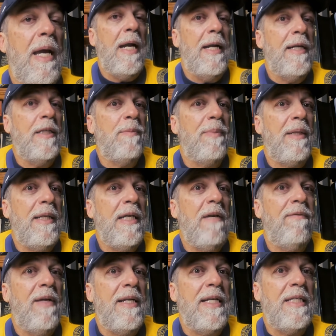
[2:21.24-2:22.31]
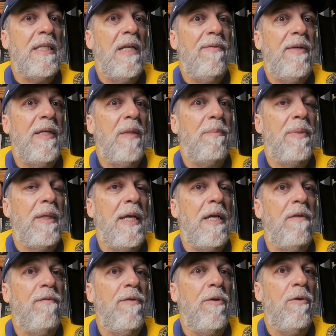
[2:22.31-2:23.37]
and it is believed that he's living in
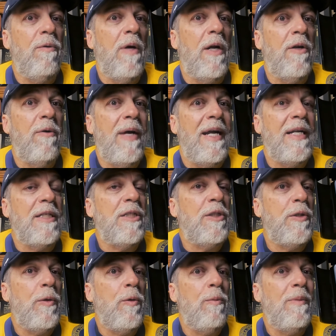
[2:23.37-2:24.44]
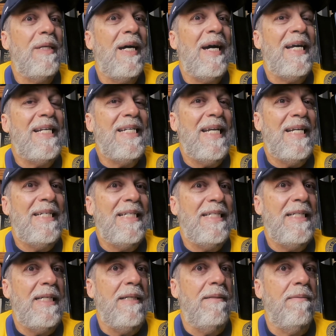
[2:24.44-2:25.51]
plain view under an assumed
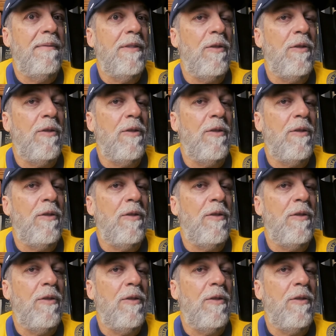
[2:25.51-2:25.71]
identity.